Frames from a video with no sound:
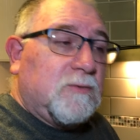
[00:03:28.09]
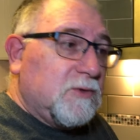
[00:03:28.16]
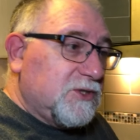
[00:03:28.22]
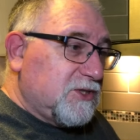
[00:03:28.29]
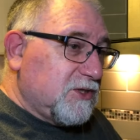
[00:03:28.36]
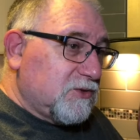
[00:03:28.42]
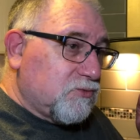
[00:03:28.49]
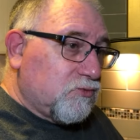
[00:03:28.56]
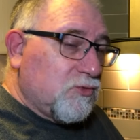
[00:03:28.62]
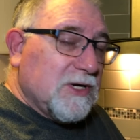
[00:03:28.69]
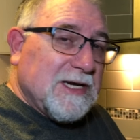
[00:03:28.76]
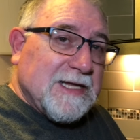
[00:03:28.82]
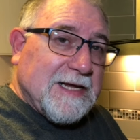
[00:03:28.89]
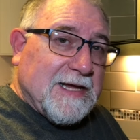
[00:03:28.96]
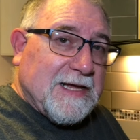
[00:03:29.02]
which is
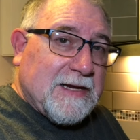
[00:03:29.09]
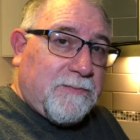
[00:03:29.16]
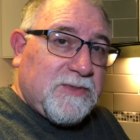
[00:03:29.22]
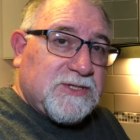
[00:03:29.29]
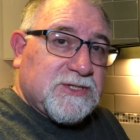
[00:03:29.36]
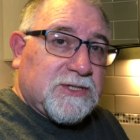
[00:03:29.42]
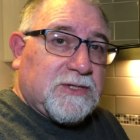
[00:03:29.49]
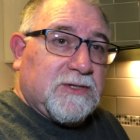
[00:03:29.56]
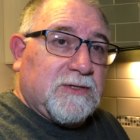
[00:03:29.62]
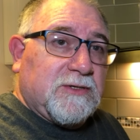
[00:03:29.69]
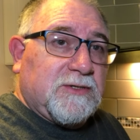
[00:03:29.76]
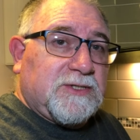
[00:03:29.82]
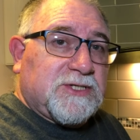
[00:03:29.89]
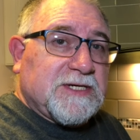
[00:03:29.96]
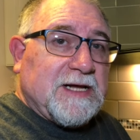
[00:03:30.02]
really hard bits of
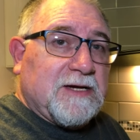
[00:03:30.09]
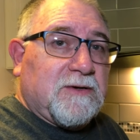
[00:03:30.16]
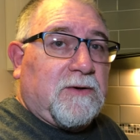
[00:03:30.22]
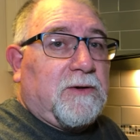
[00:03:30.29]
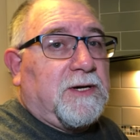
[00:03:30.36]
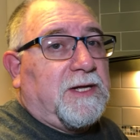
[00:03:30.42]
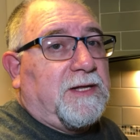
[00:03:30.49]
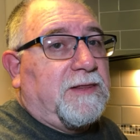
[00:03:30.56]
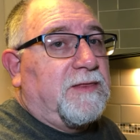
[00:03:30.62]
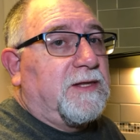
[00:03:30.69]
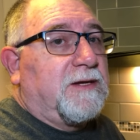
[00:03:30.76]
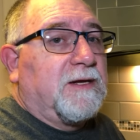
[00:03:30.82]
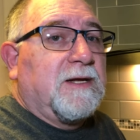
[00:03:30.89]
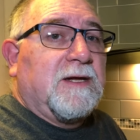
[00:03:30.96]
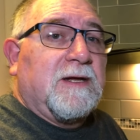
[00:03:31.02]
curd stuck on, and
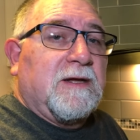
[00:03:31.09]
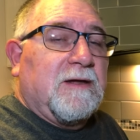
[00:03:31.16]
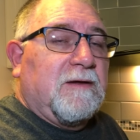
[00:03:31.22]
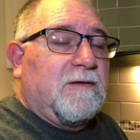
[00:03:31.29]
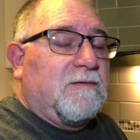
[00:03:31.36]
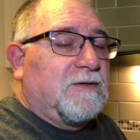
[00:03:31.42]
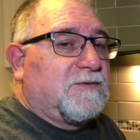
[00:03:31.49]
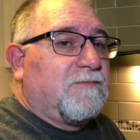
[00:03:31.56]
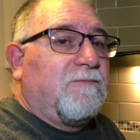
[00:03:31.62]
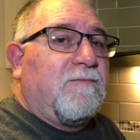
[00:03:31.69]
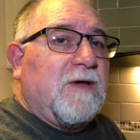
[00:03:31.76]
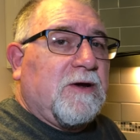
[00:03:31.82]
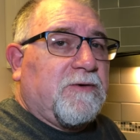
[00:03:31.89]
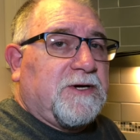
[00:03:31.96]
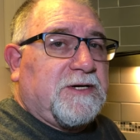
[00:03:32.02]
the, it's
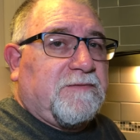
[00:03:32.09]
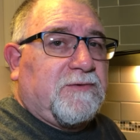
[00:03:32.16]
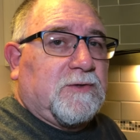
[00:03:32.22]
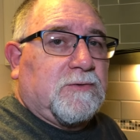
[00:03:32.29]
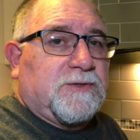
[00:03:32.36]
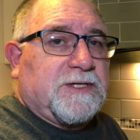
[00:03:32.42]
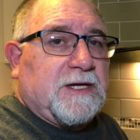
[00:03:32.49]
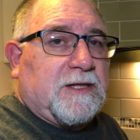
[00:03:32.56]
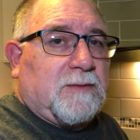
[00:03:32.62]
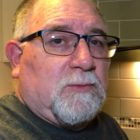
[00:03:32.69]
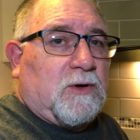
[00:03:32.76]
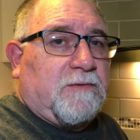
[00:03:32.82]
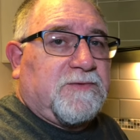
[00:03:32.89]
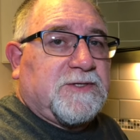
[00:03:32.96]
very difficult to get them off.